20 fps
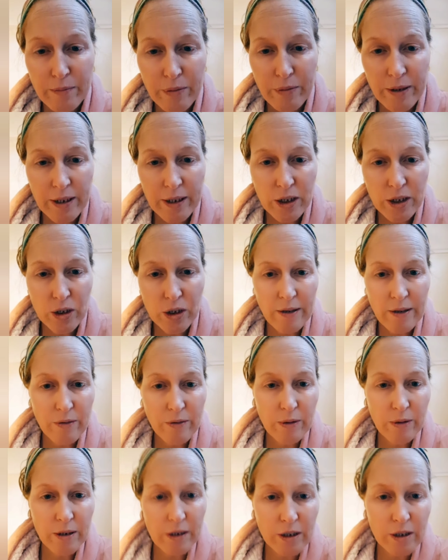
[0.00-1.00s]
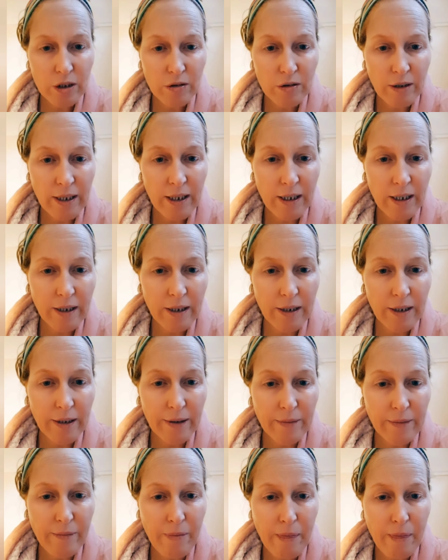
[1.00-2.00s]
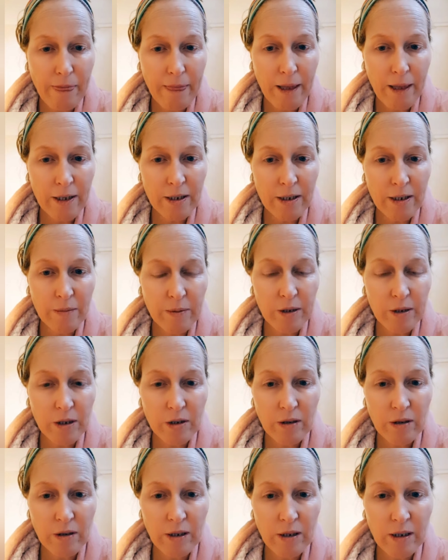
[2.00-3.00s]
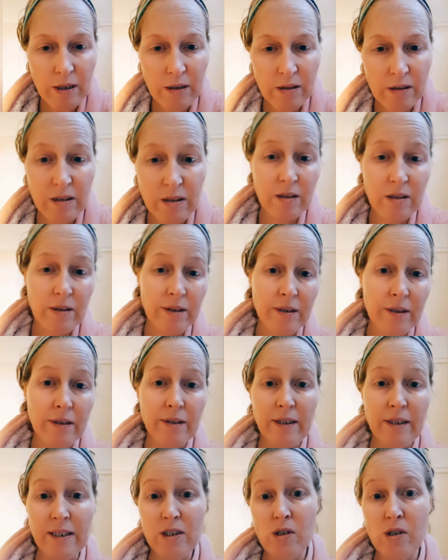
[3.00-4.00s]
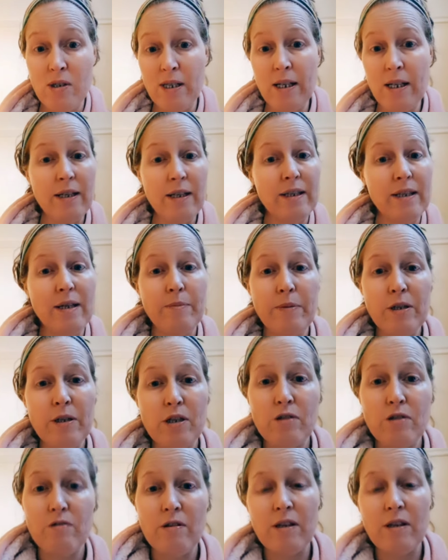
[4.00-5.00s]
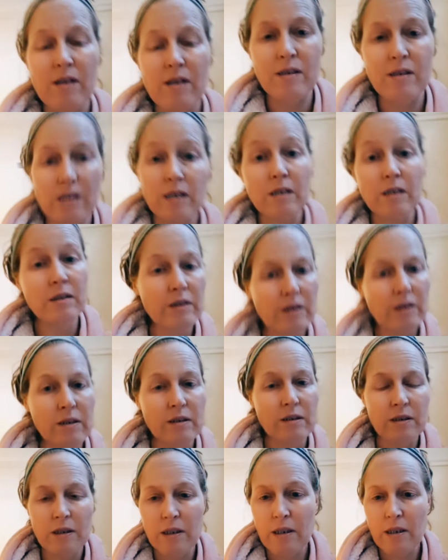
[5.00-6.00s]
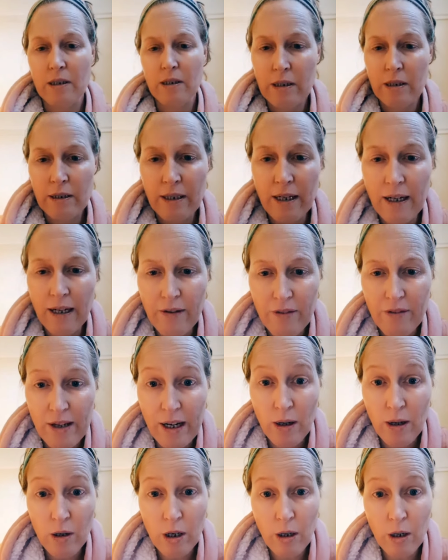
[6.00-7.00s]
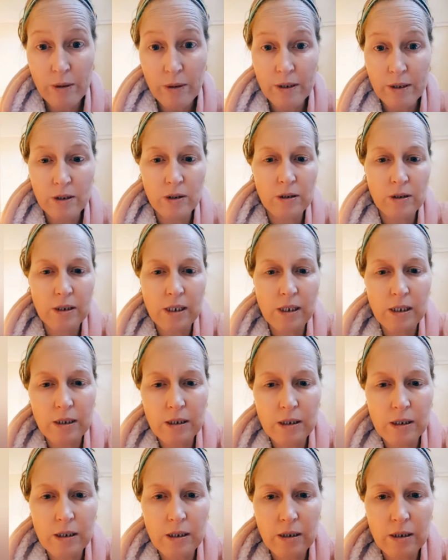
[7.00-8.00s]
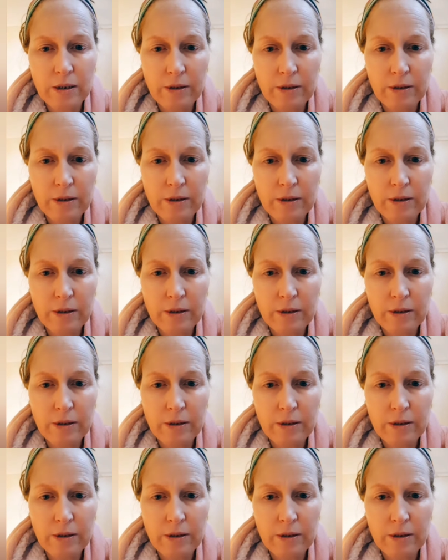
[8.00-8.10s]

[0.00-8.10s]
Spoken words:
Pretty sure everyone in Australia has a binge drinker. God, yeah, and New Zealand, they're binge drinkers, yeah. I love the alcohol in New Zealand.